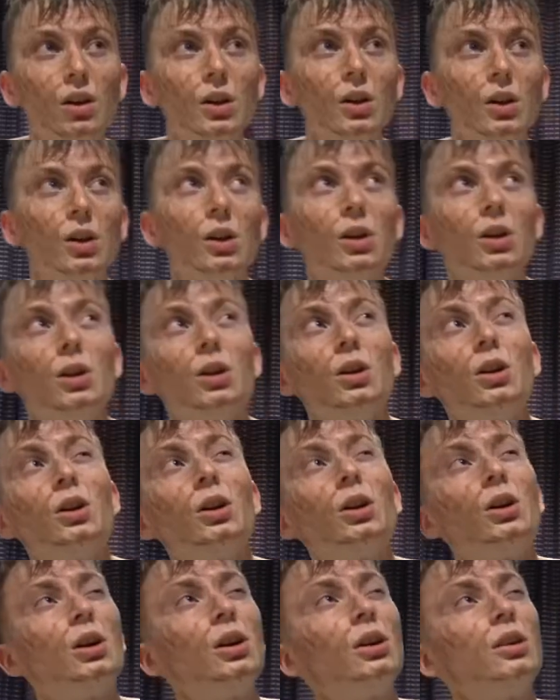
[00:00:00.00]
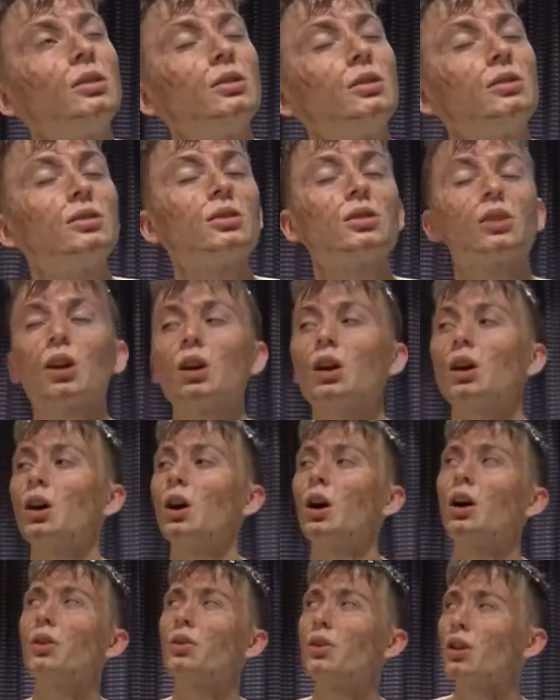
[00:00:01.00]

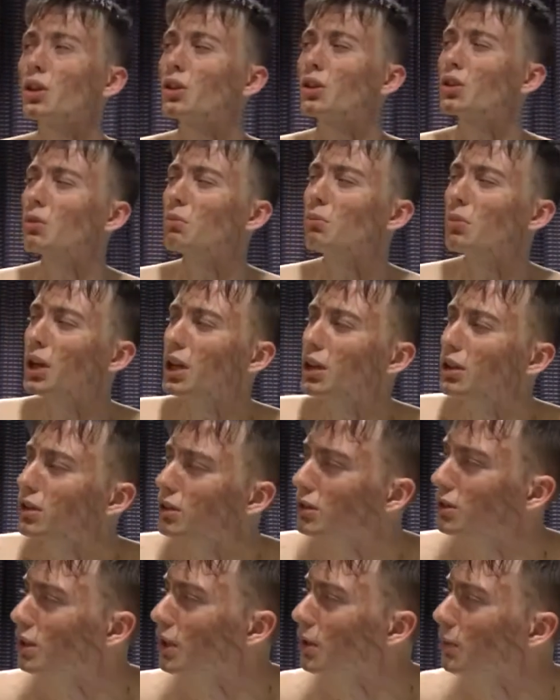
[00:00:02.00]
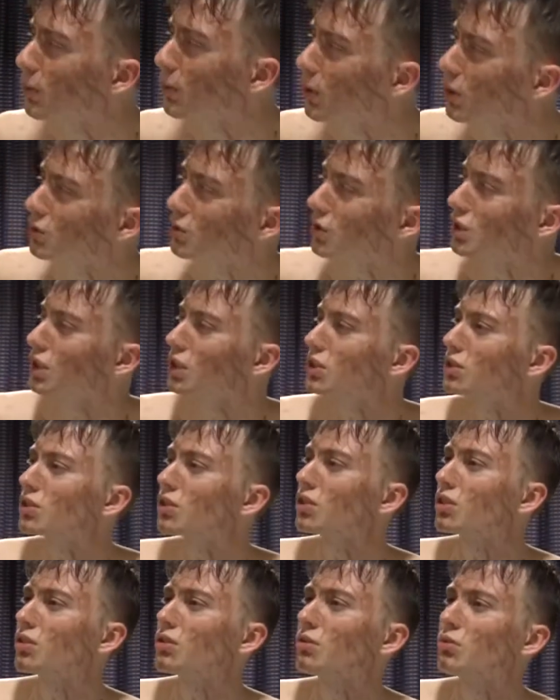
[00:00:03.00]
I think the main difference
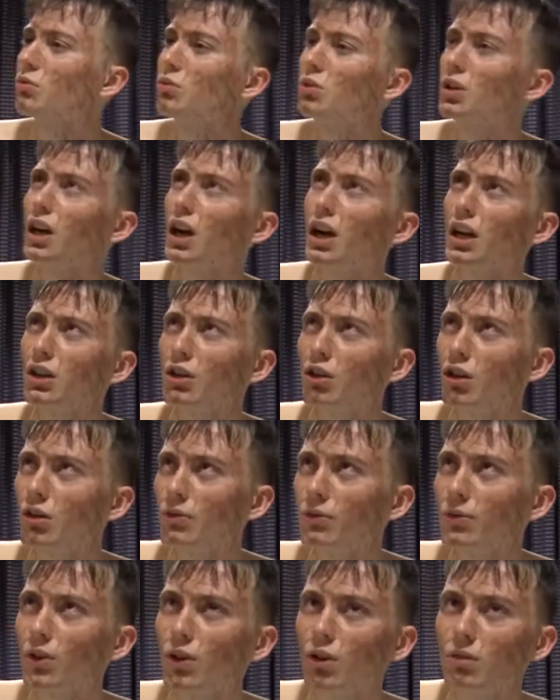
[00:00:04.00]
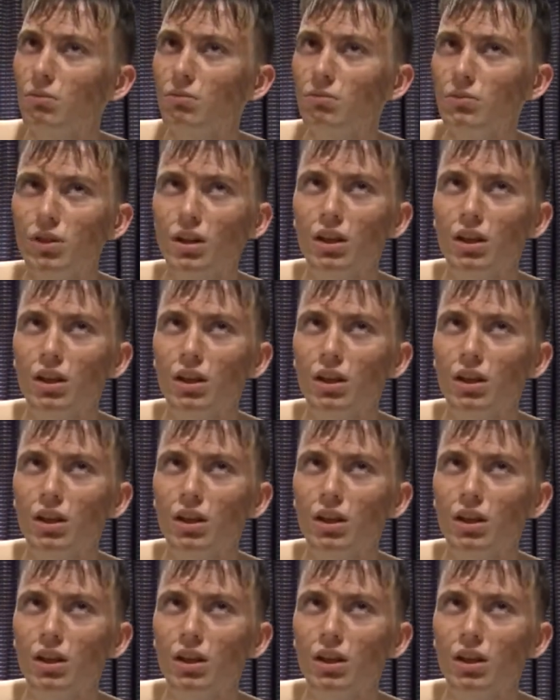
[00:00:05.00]
is where I come from.